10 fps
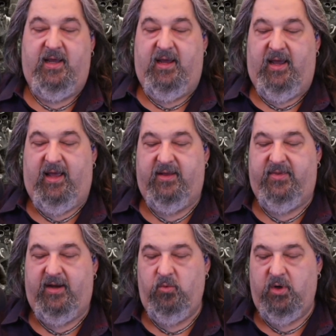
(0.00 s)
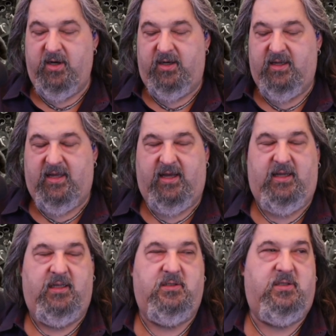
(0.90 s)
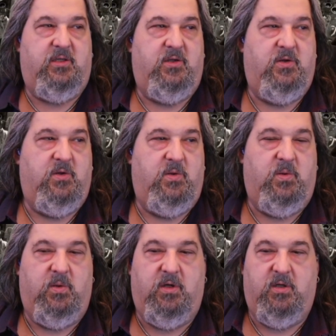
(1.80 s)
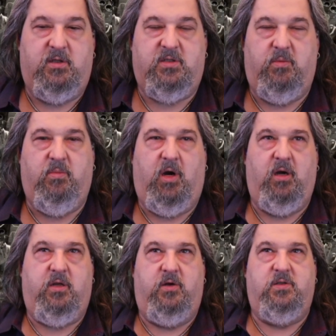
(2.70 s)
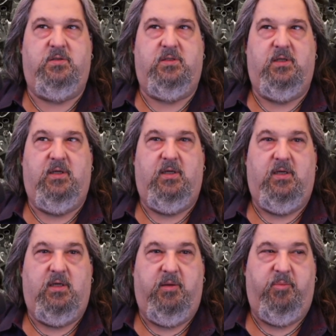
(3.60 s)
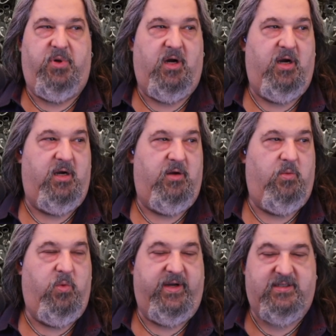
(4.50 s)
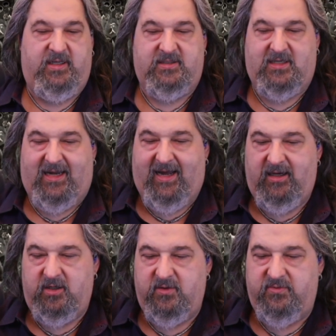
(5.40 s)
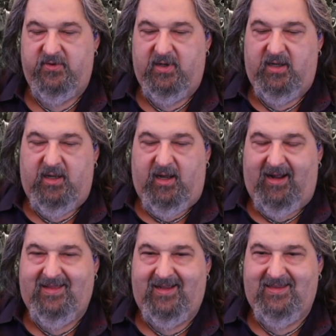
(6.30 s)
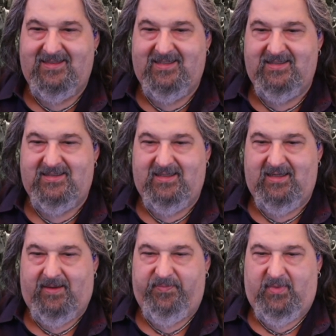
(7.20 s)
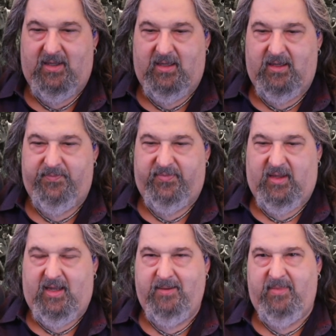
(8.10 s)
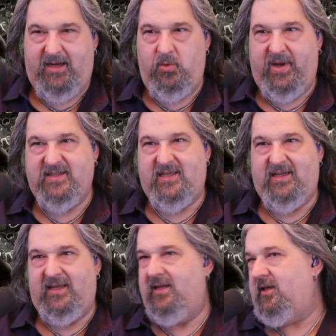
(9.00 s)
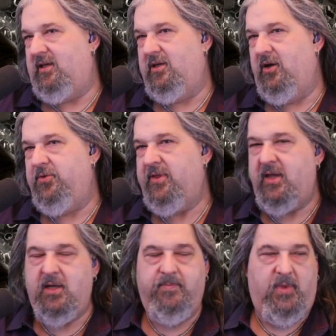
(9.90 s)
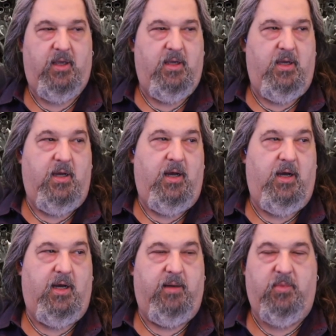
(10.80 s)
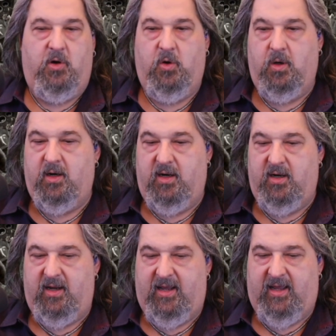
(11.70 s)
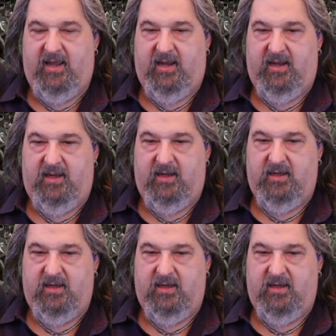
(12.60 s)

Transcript: And then we're going to get into Marco's part, which is kind of, I think this is in many ways an id-ego thing, or a